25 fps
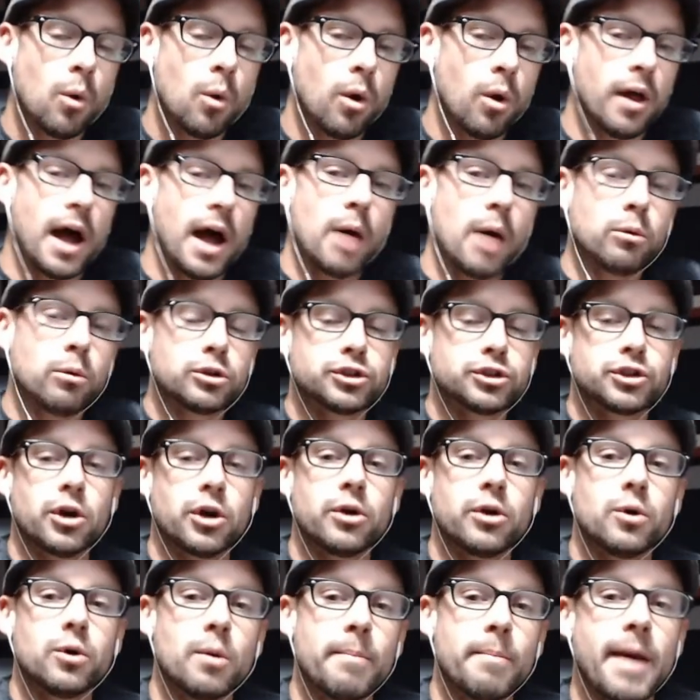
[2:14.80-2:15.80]
Well, I will show
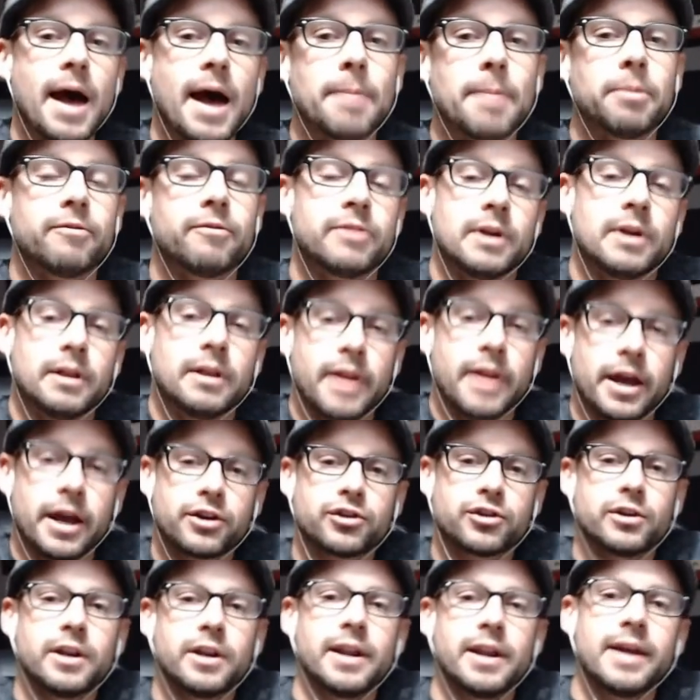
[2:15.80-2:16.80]
you a map of the
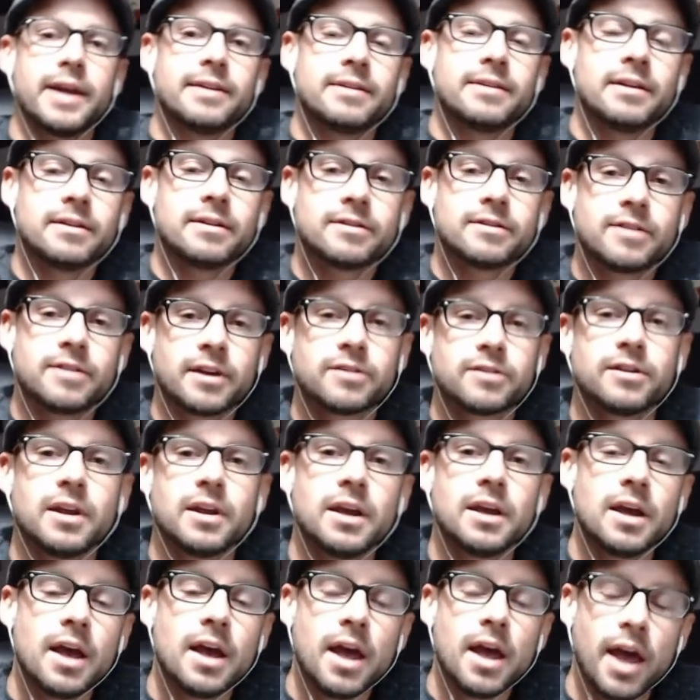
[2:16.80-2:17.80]
election in
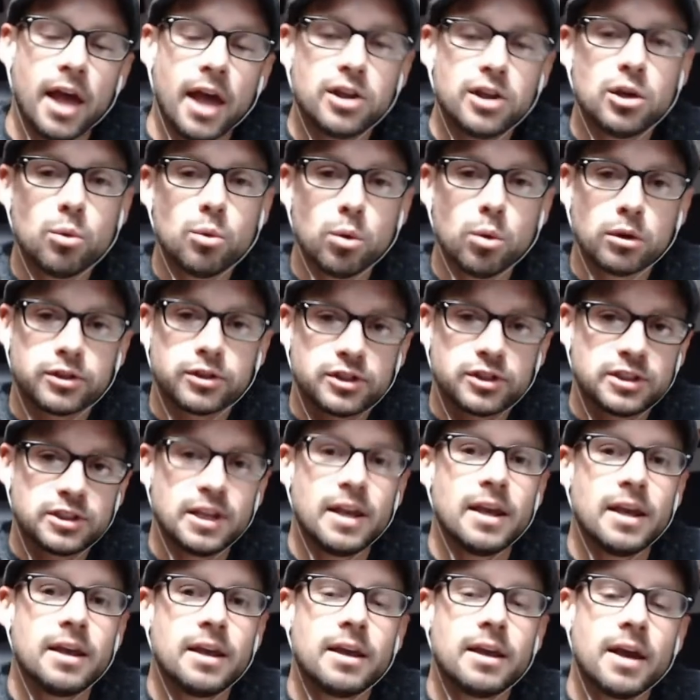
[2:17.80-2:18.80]
1860, and you will
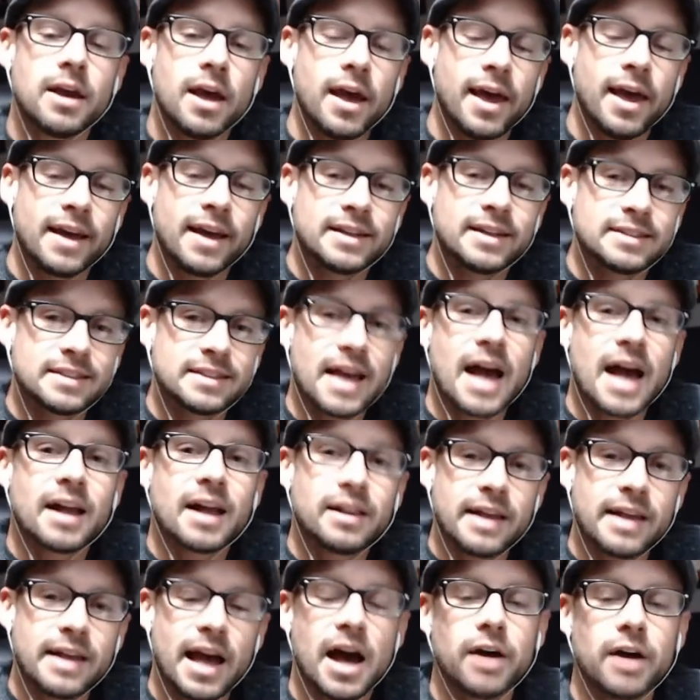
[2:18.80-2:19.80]
see
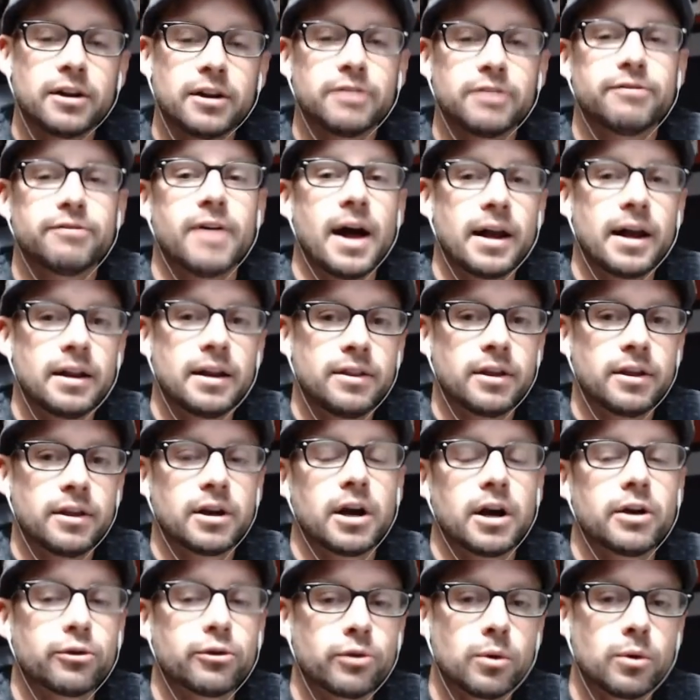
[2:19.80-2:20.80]
exactly how divided the
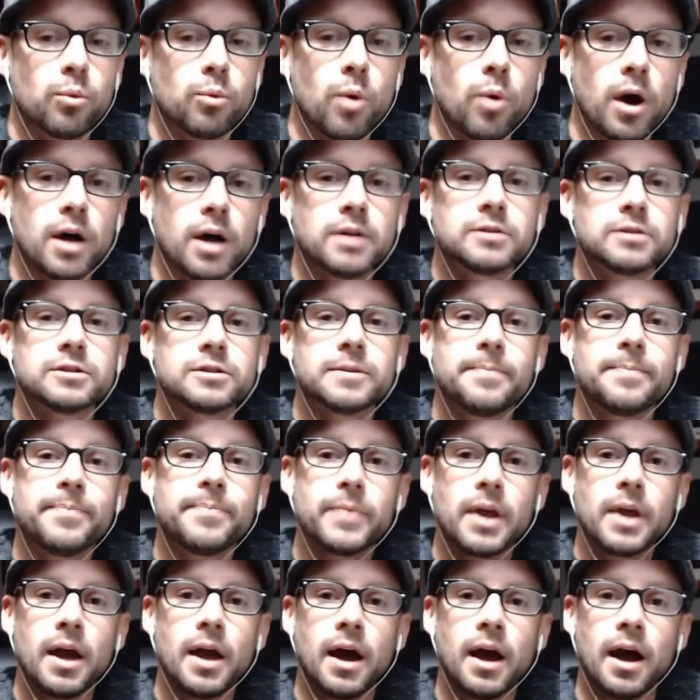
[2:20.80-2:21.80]
country was,
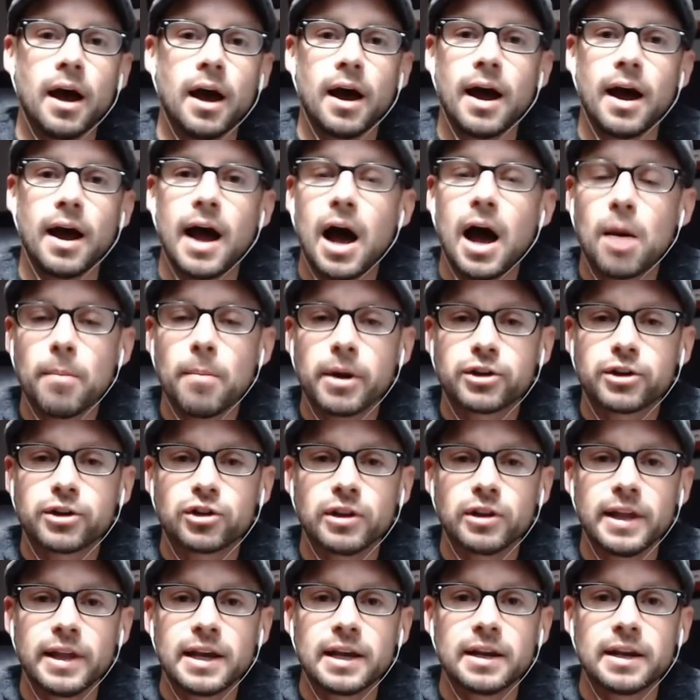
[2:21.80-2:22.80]
how much
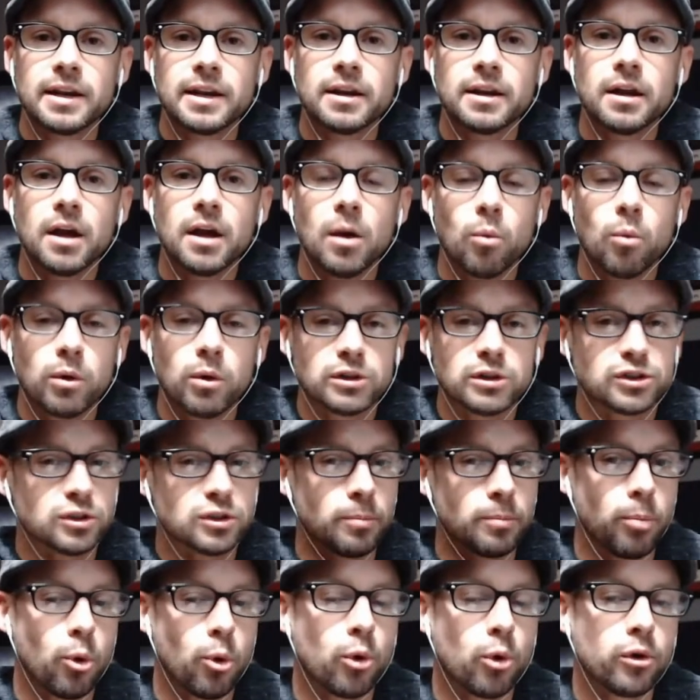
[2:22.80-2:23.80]
Lincoln was
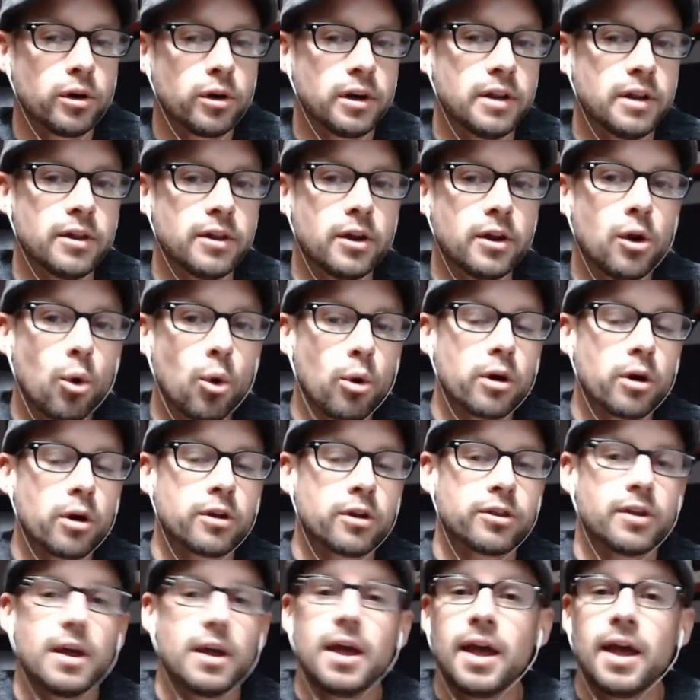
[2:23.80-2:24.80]
supported in the
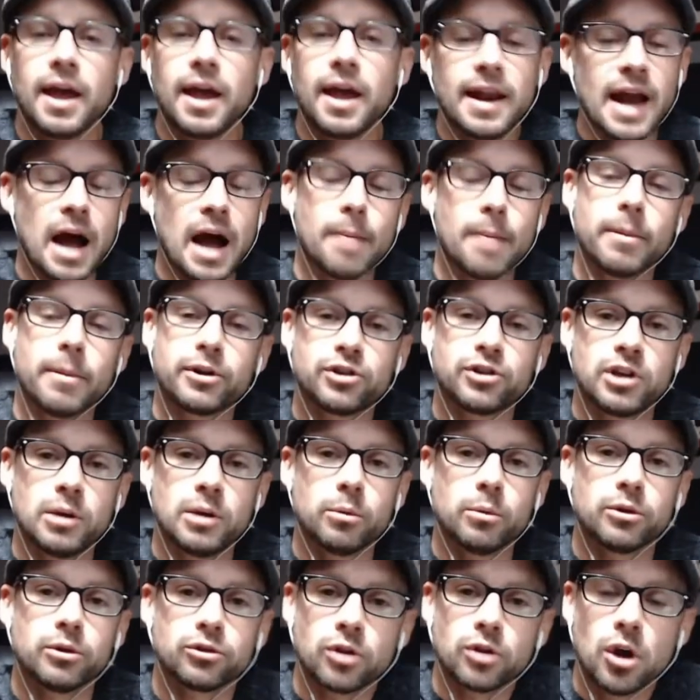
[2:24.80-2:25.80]
North, and how much he
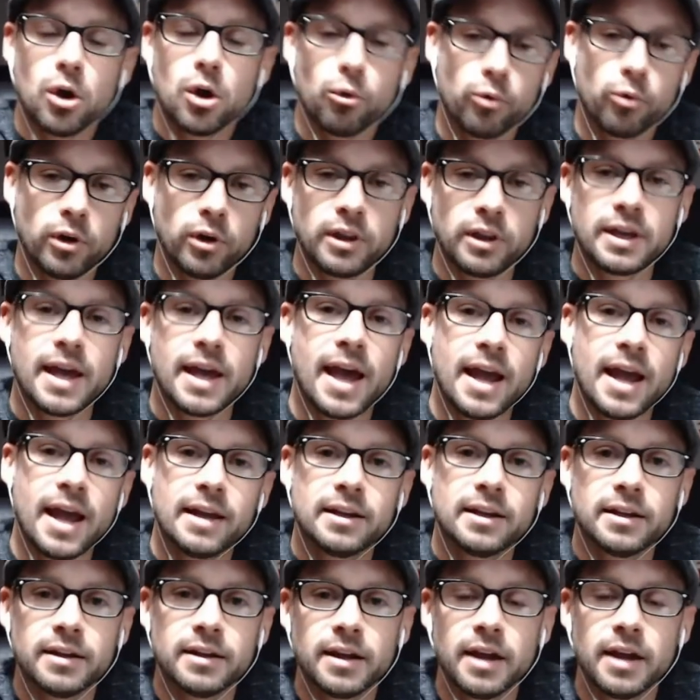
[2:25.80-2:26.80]
was really
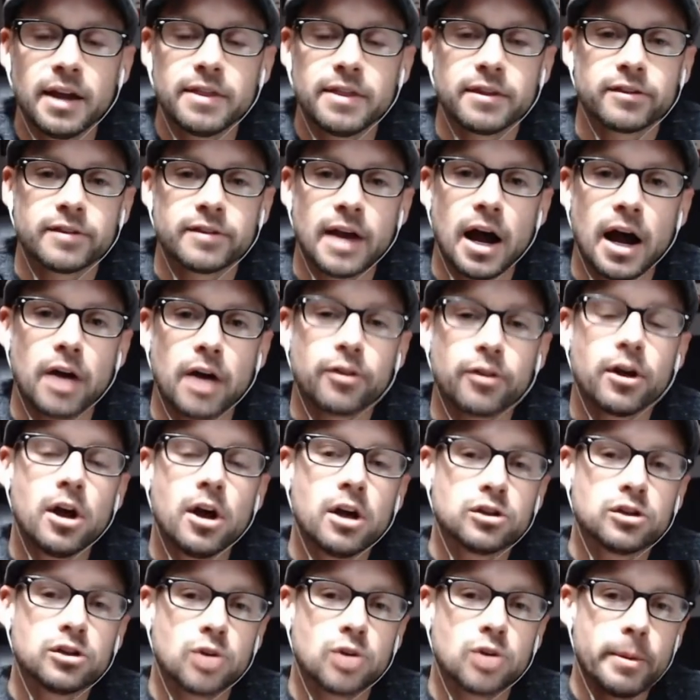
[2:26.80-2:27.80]
hated in the South.
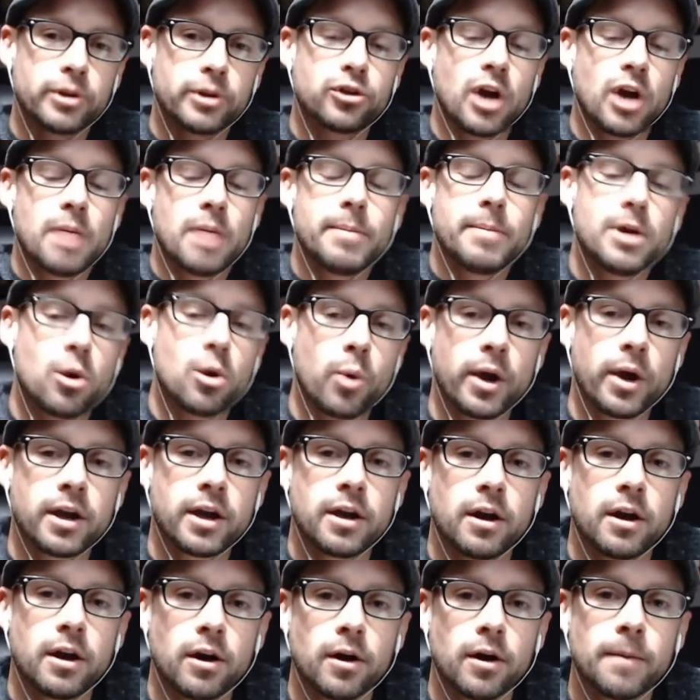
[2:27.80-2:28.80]
So I'm going to try and be quick
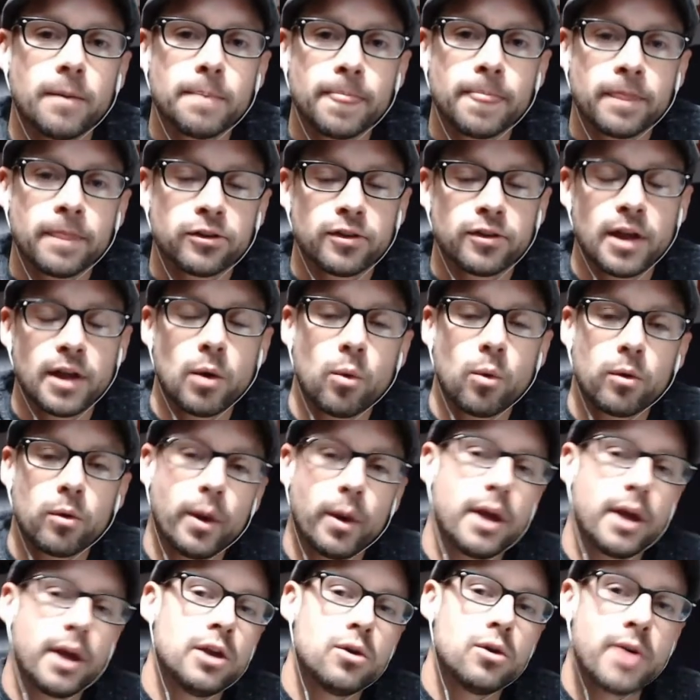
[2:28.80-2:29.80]
here, so that
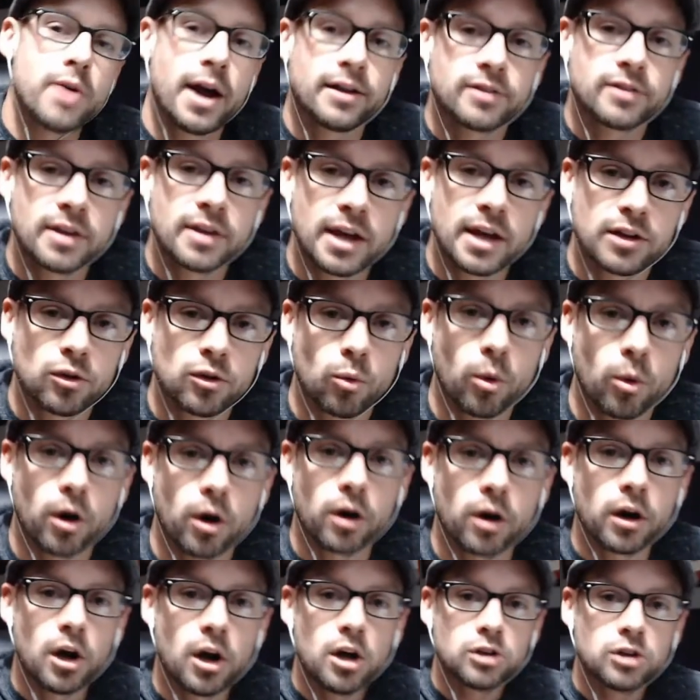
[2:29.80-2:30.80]
way you guys can get to
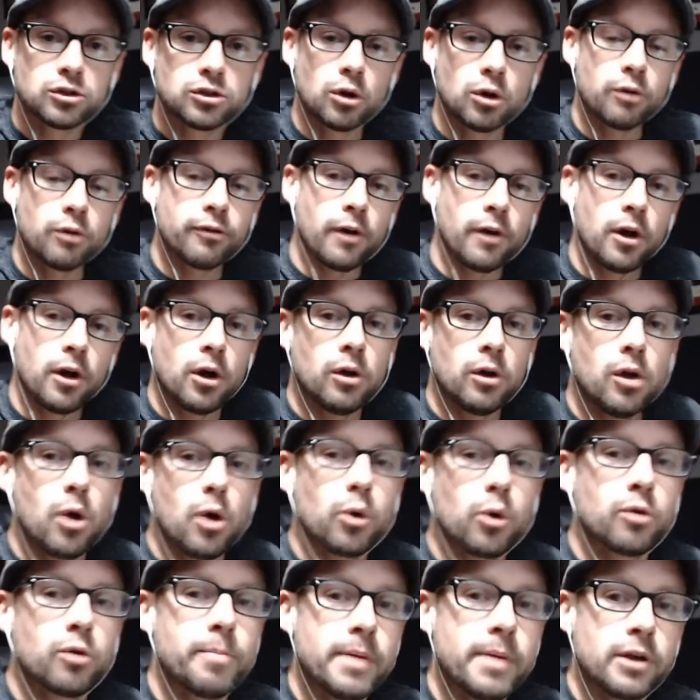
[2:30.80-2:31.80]
work. So follow along
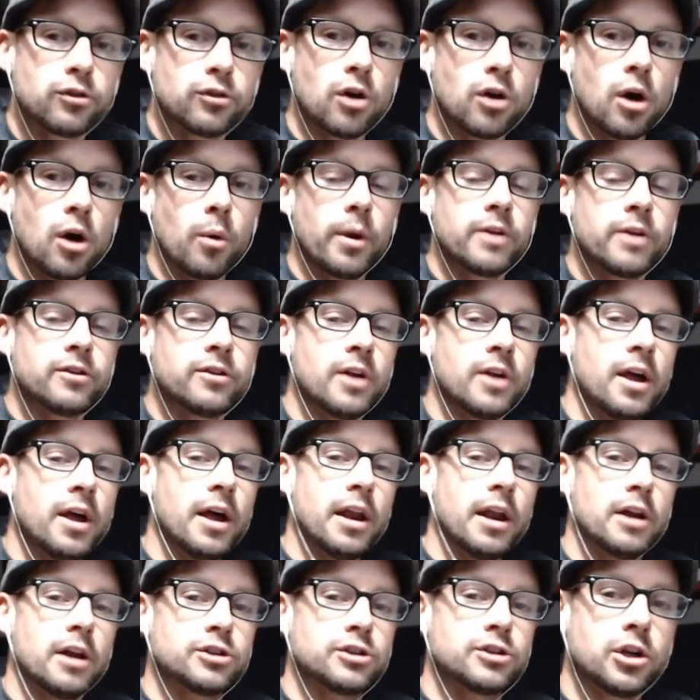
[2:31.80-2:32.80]
with me as always, and
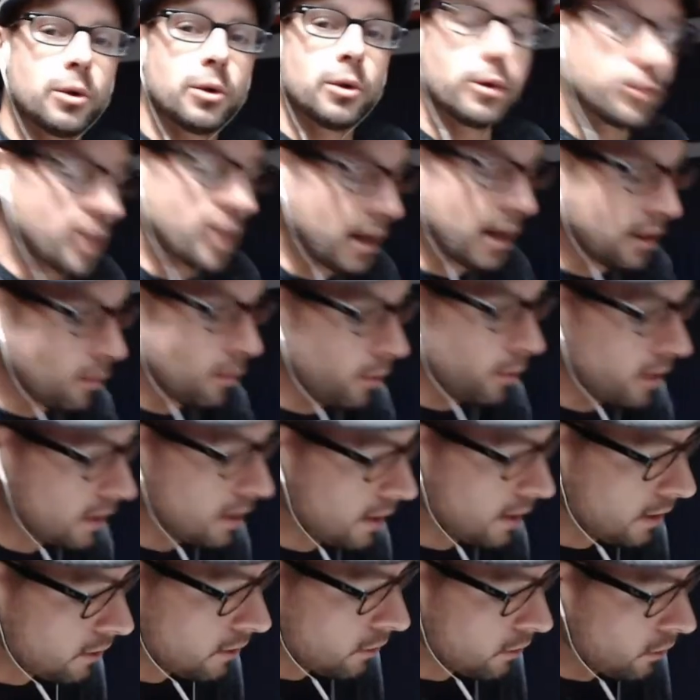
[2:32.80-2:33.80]
I'll show you exactly what you need to